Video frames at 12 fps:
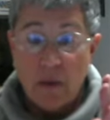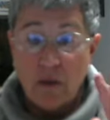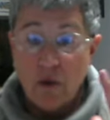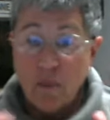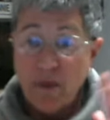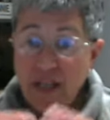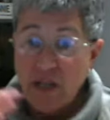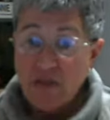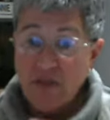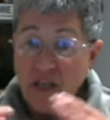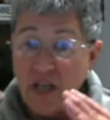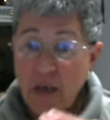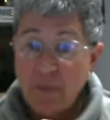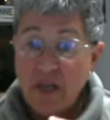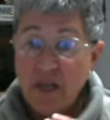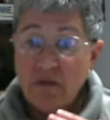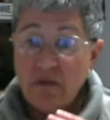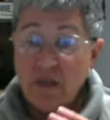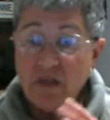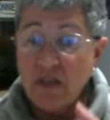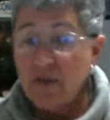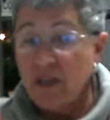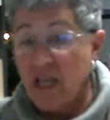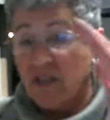nobody else could come in
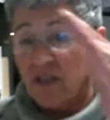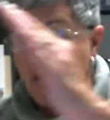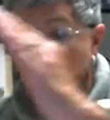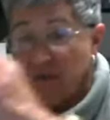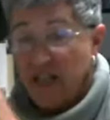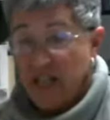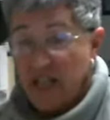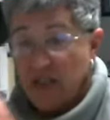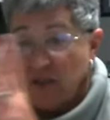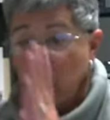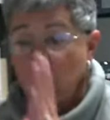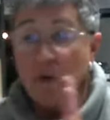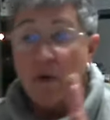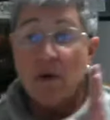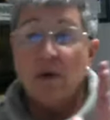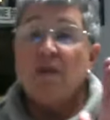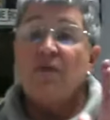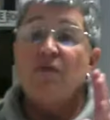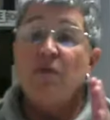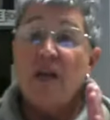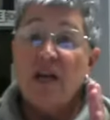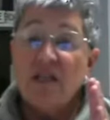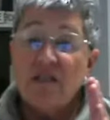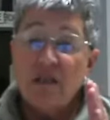until the next 30 days. Or if you
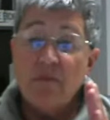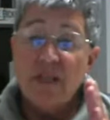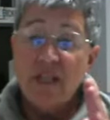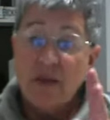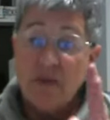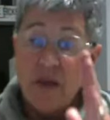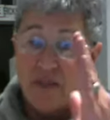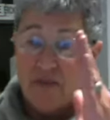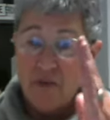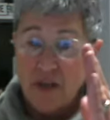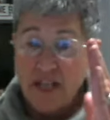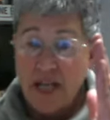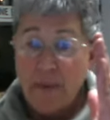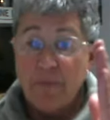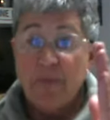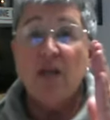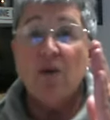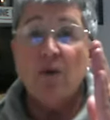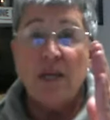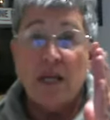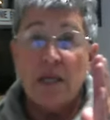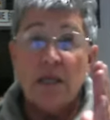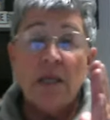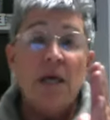had somebody in that 30-day
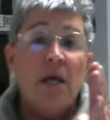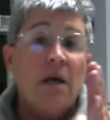period,